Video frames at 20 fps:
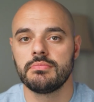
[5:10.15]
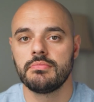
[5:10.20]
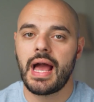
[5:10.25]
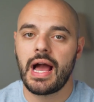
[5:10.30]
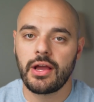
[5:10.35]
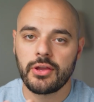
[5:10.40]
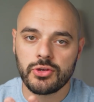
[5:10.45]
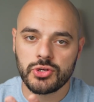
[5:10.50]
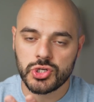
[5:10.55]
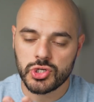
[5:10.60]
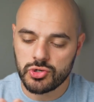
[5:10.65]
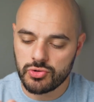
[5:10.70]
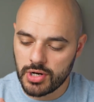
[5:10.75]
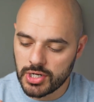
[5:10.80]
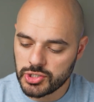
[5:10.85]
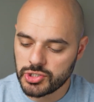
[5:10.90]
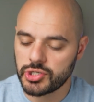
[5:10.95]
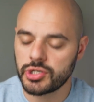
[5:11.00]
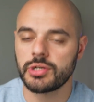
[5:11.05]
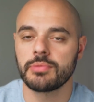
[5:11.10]
How you
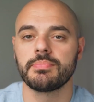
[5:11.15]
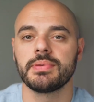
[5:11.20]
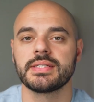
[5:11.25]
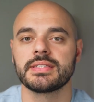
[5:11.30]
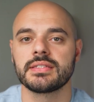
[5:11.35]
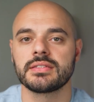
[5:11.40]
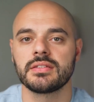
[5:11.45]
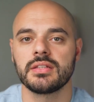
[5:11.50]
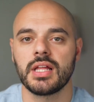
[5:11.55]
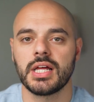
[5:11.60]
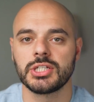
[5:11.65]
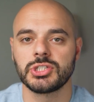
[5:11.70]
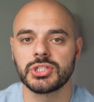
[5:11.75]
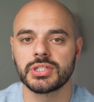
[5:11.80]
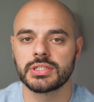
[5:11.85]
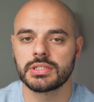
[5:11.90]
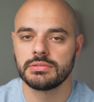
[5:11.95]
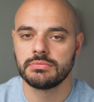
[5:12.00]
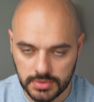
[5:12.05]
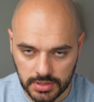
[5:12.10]
structure your business
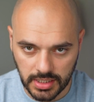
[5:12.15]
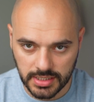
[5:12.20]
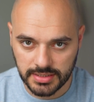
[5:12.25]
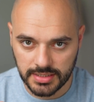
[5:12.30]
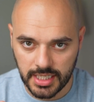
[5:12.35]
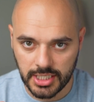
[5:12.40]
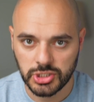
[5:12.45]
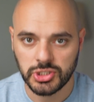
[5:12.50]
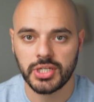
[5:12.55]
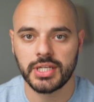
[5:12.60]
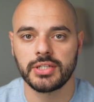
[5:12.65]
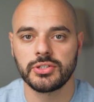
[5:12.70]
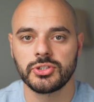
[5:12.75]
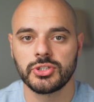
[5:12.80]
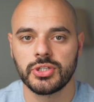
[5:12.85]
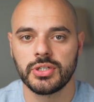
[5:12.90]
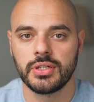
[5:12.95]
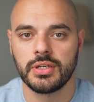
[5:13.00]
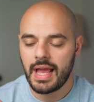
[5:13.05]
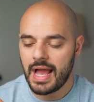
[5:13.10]
logic does not change.